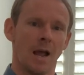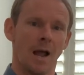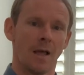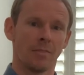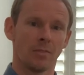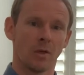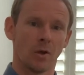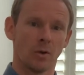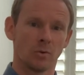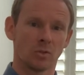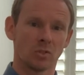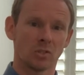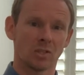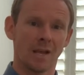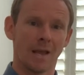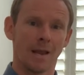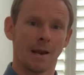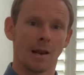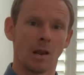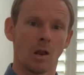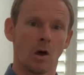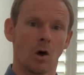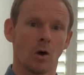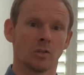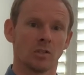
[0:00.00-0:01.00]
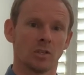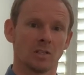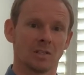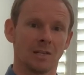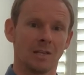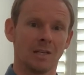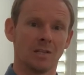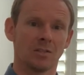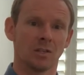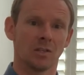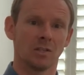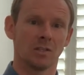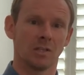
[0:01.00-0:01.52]
and those 10 largest
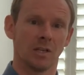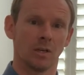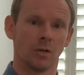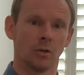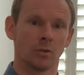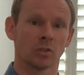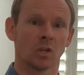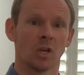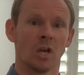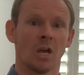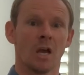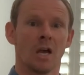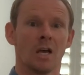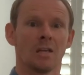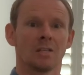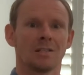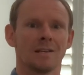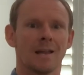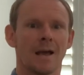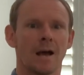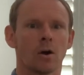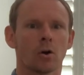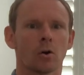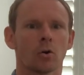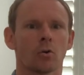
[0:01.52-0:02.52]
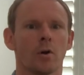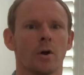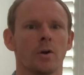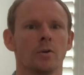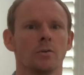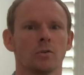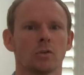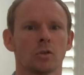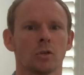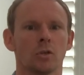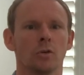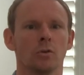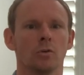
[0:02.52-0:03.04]
leasing deals has now grown
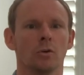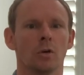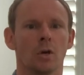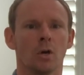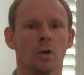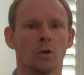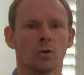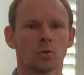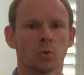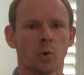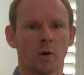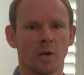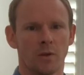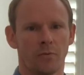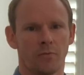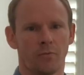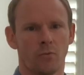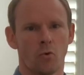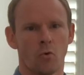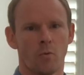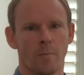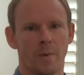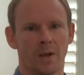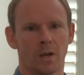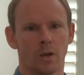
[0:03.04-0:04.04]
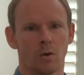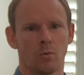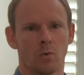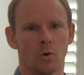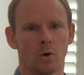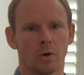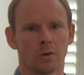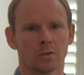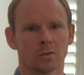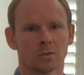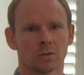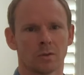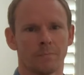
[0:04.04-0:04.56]
to 24
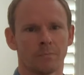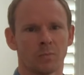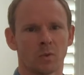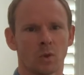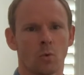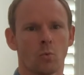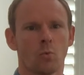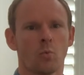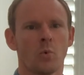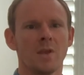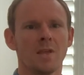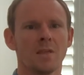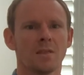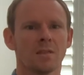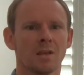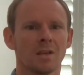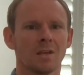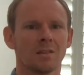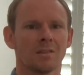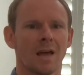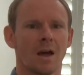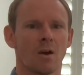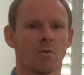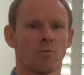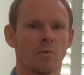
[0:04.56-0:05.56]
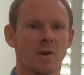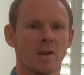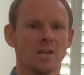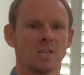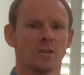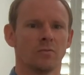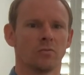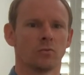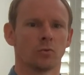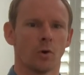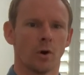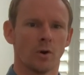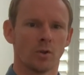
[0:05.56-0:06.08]
megawatts. We think that rate
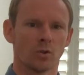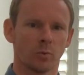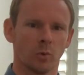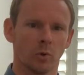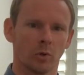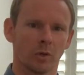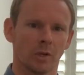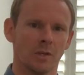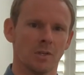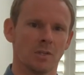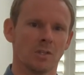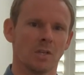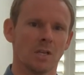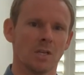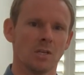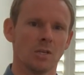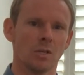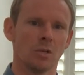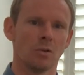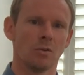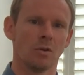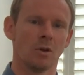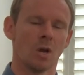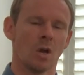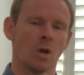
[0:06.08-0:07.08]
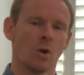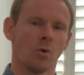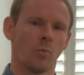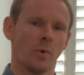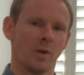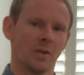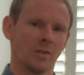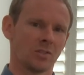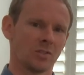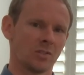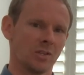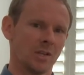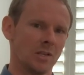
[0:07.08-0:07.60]
of growth will continue. We're
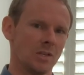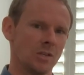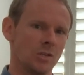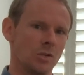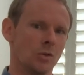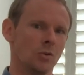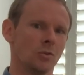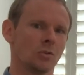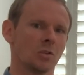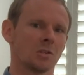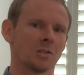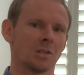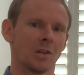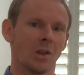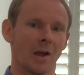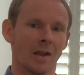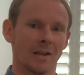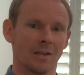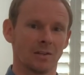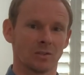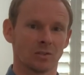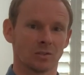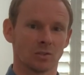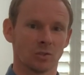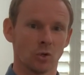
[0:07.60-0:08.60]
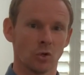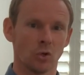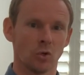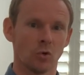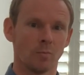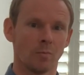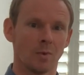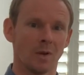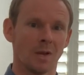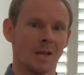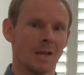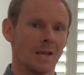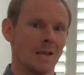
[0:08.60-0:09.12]
seeing users like
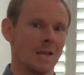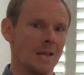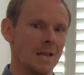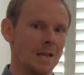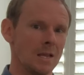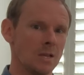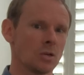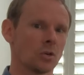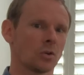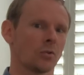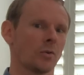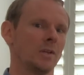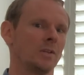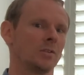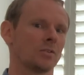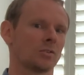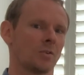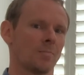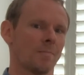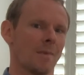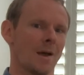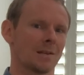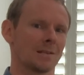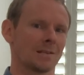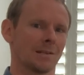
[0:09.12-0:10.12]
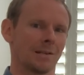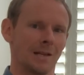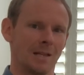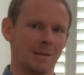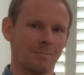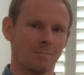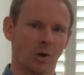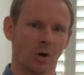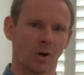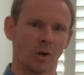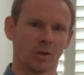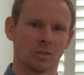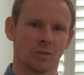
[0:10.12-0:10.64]
Zoom increased dramatically
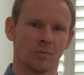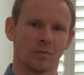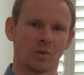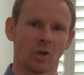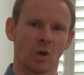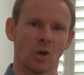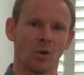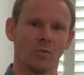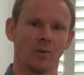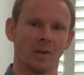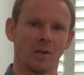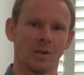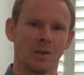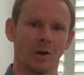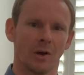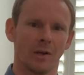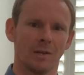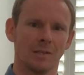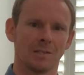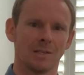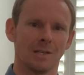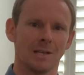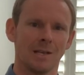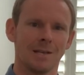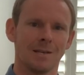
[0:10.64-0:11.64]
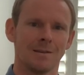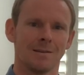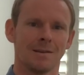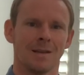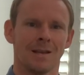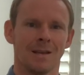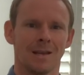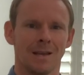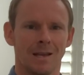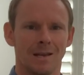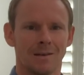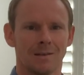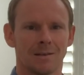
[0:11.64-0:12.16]
because of COVID-19.
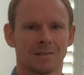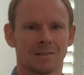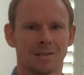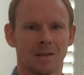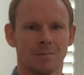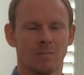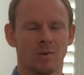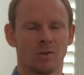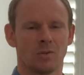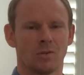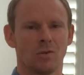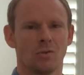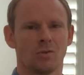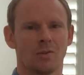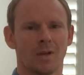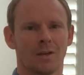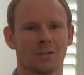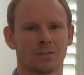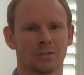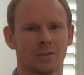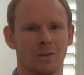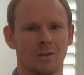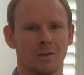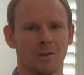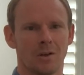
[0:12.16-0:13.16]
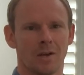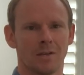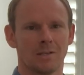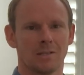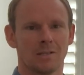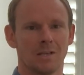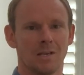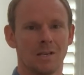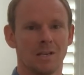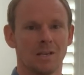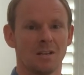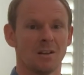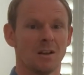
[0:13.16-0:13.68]
In December
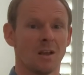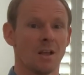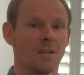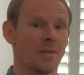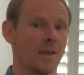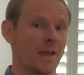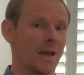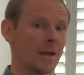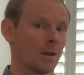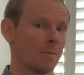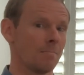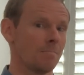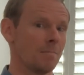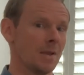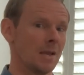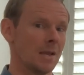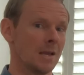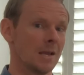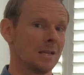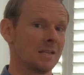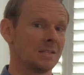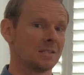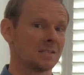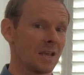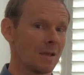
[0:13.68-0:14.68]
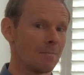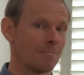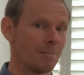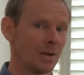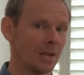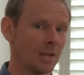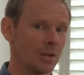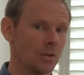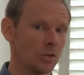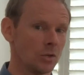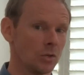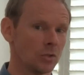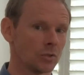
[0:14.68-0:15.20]
2019, they had a mere 10
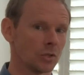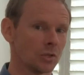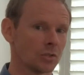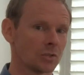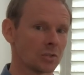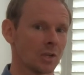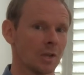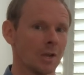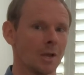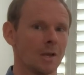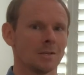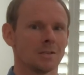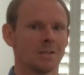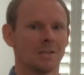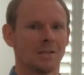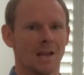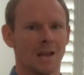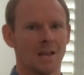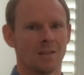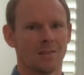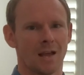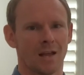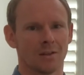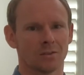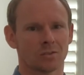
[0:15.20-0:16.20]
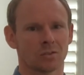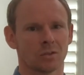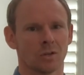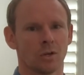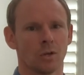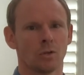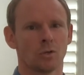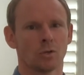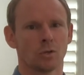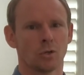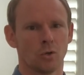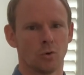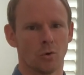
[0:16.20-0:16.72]
million users. Today, that's
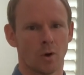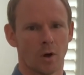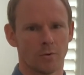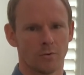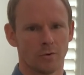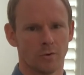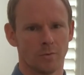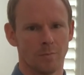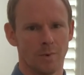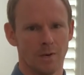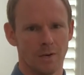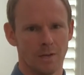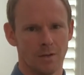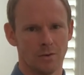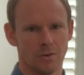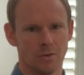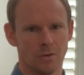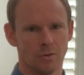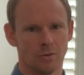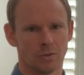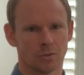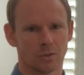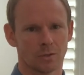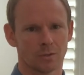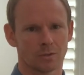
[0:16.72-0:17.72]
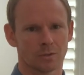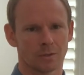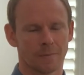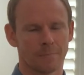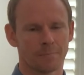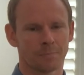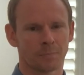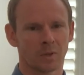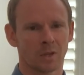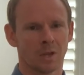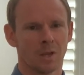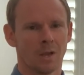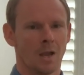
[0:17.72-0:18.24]
200 million users.
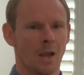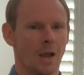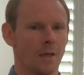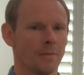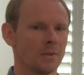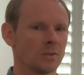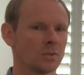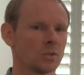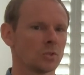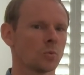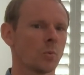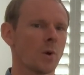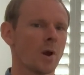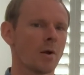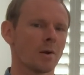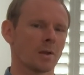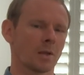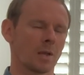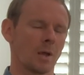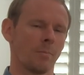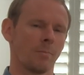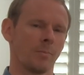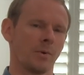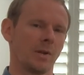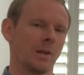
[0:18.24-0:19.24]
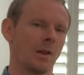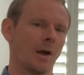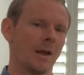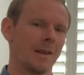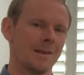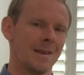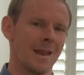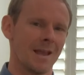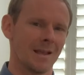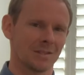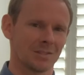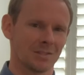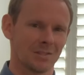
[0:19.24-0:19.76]
And this is where a company like
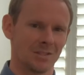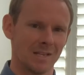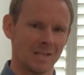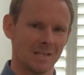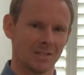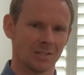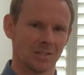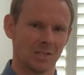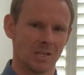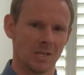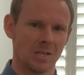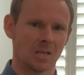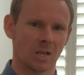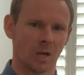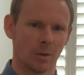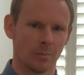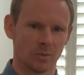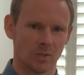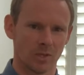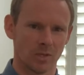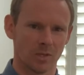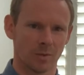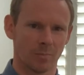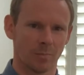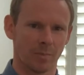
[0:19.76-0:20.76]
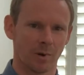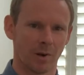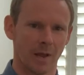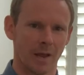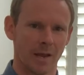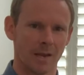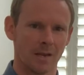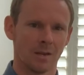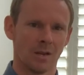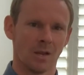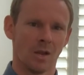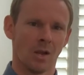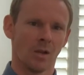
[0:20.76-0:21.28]
NextDC comes into
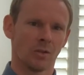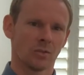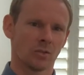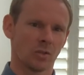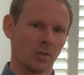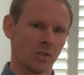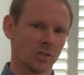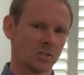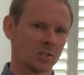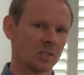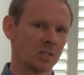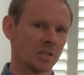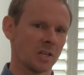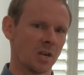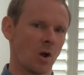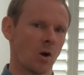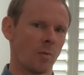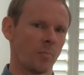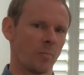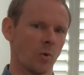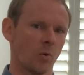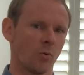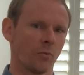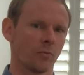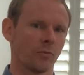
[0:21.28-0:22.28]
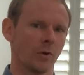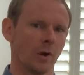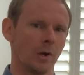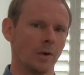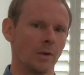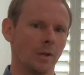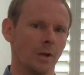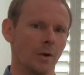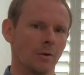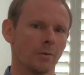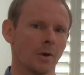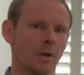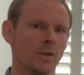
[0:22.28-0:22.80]
play. So this is in our
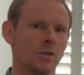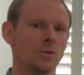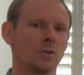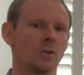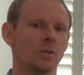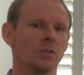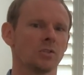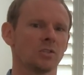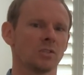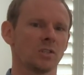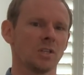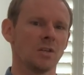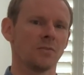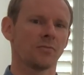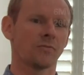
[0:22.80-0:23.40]
portfolio, and you can see